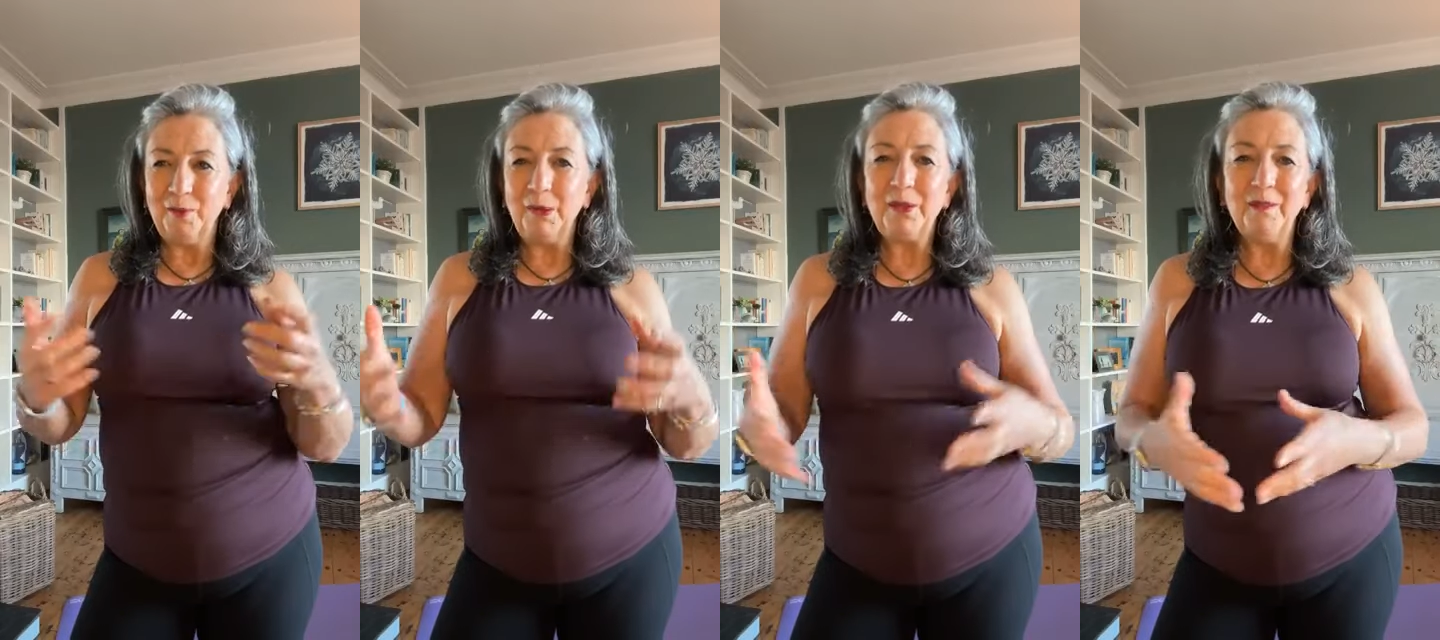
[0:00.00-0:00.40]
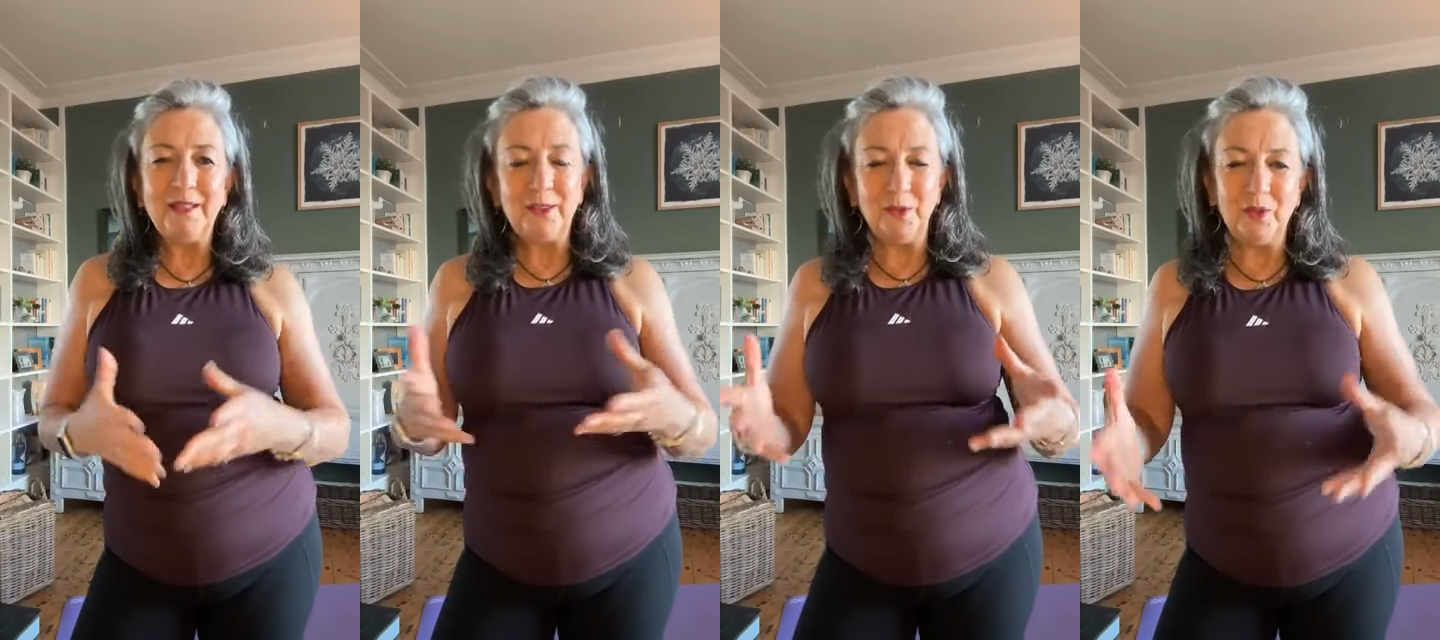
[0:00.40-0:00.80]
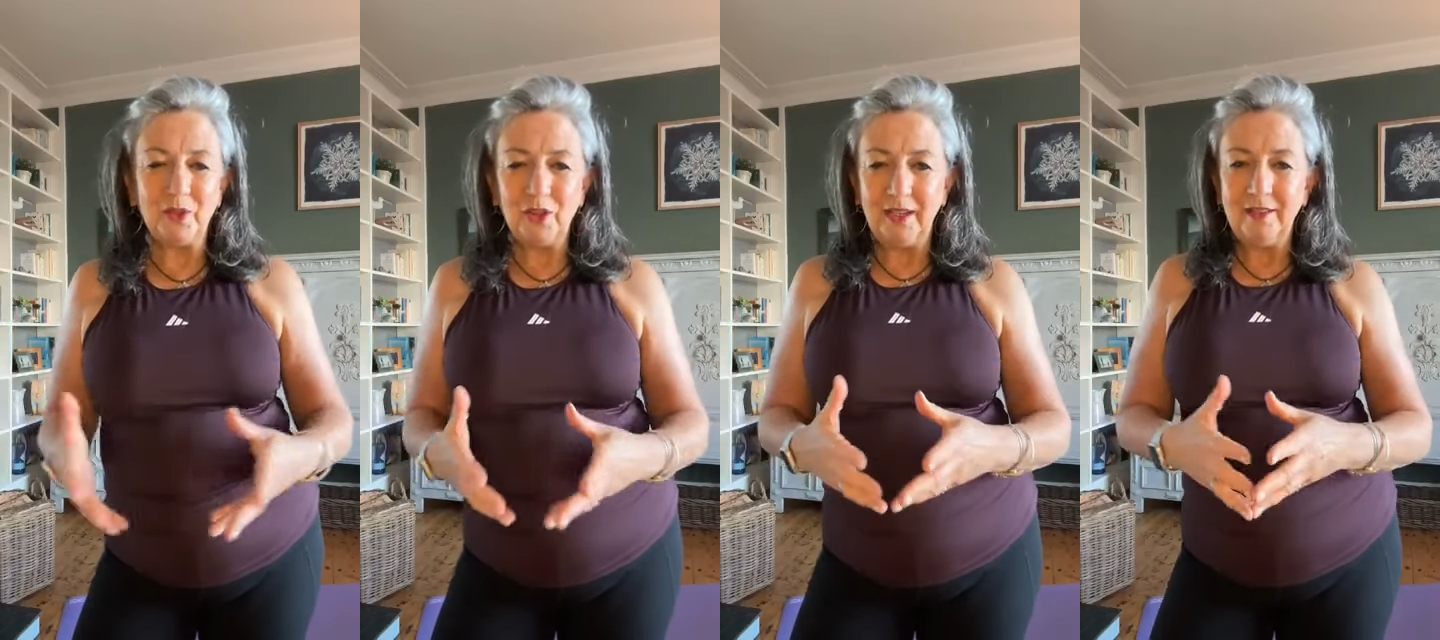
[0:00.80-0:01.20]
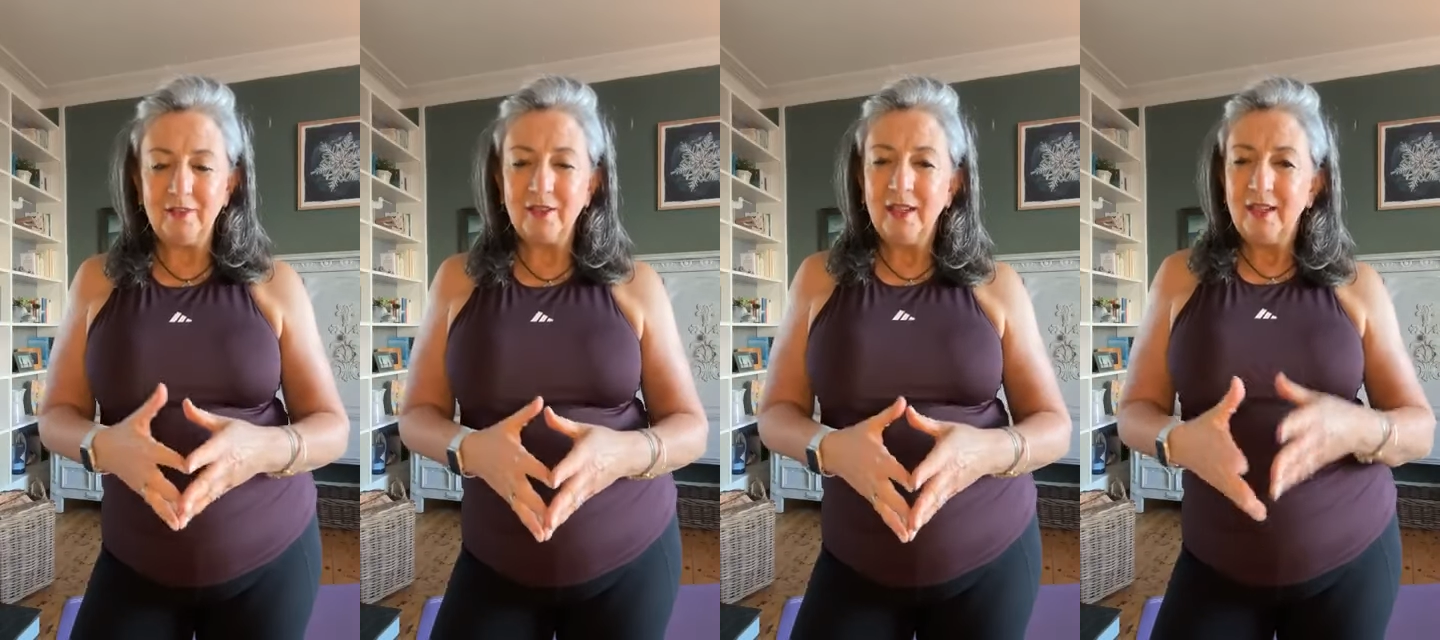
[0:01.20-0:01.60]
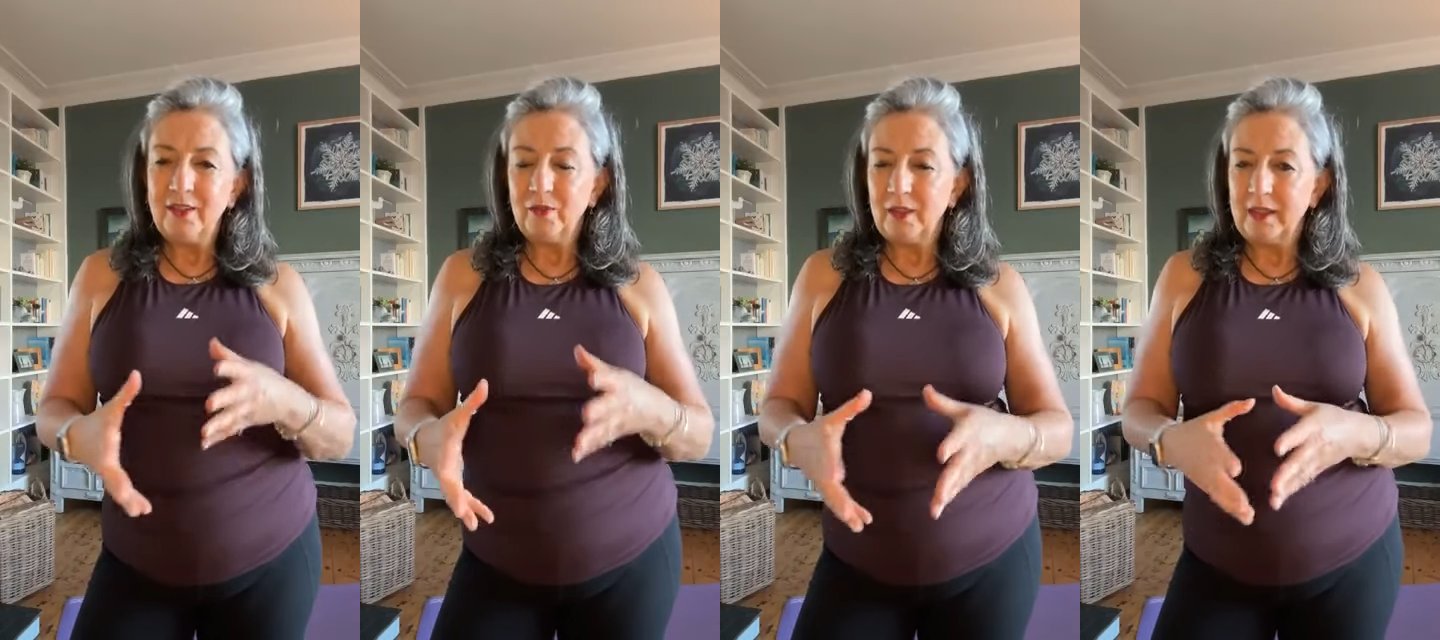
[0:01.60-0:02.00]
or motivates you to change
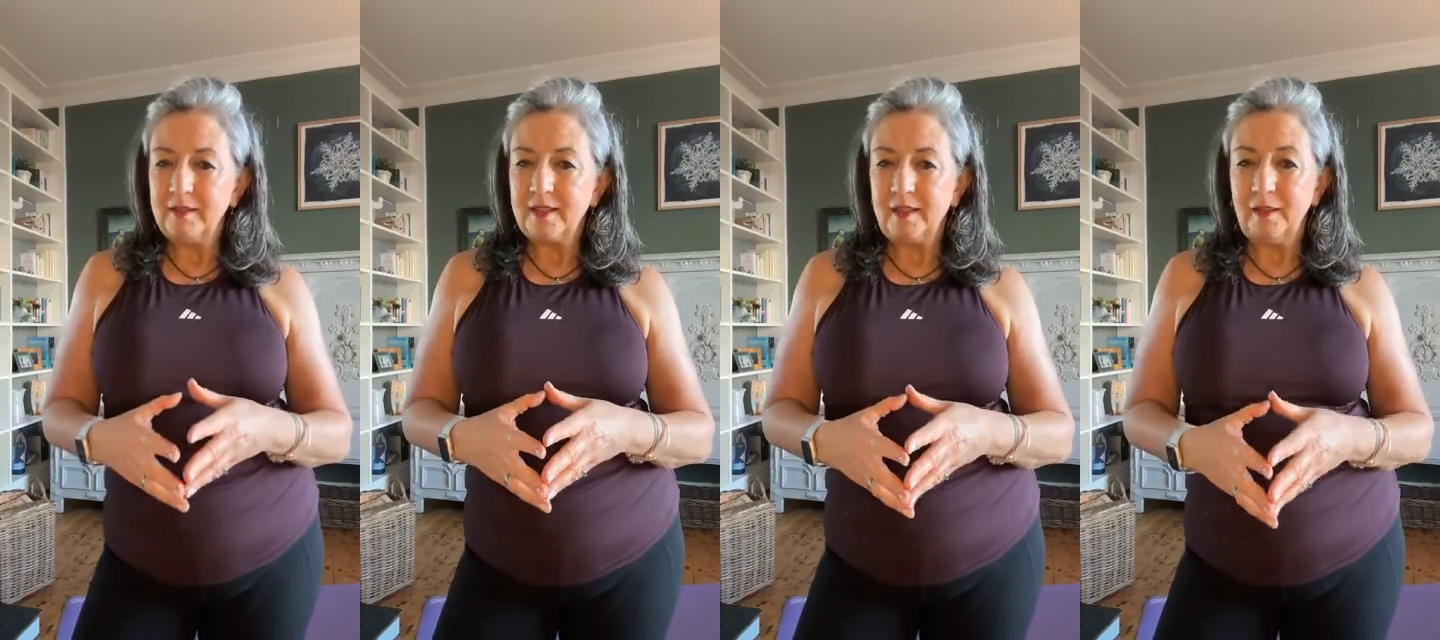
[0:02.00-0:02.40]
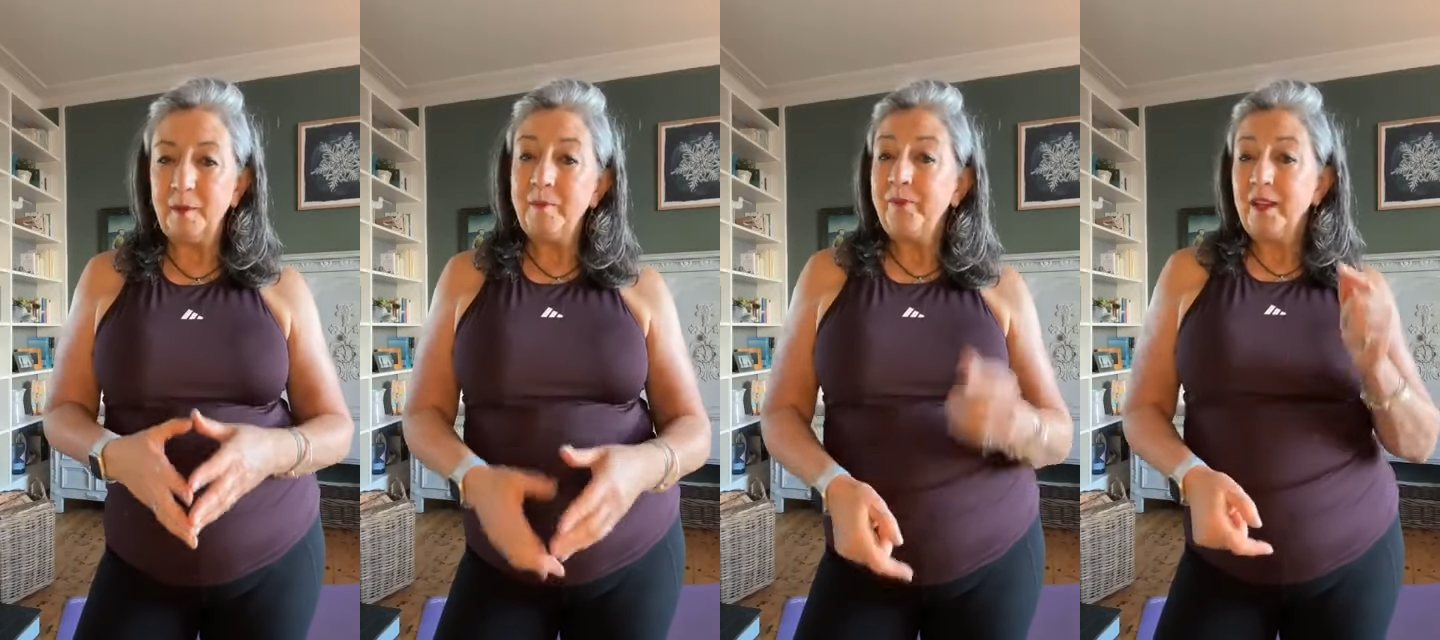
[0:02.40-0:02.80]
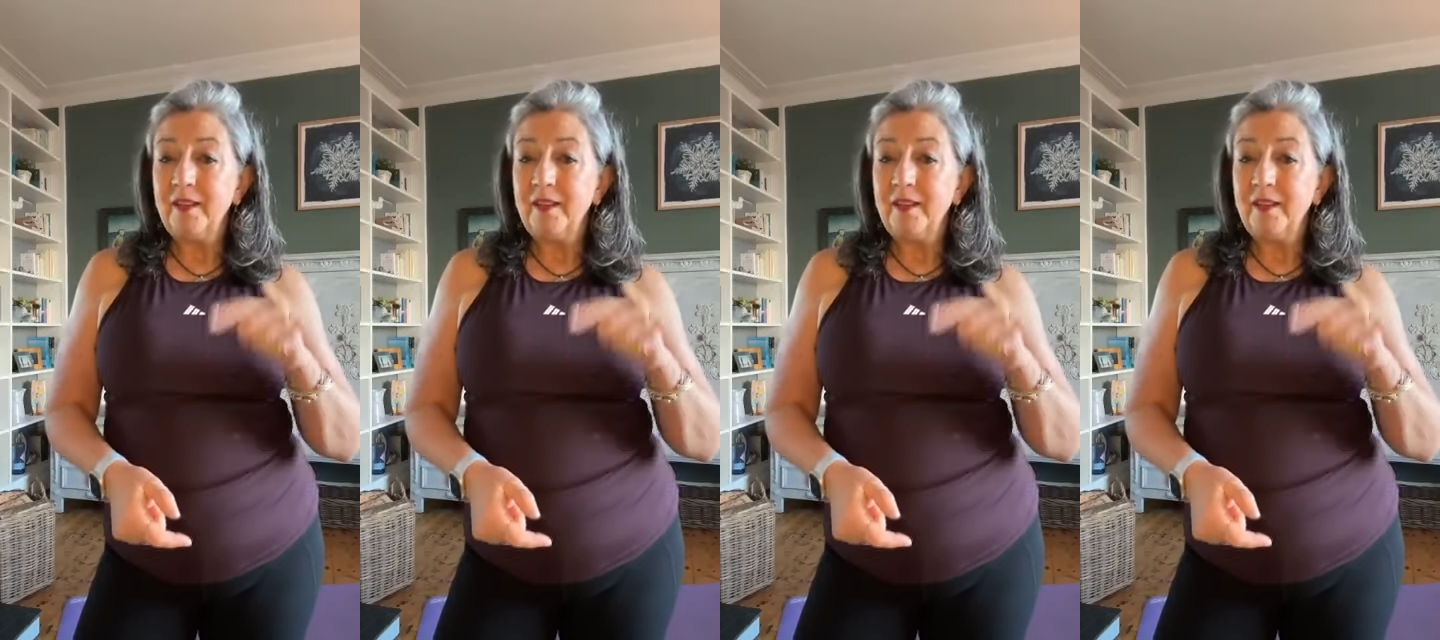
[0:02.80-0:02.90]
your lifestyle.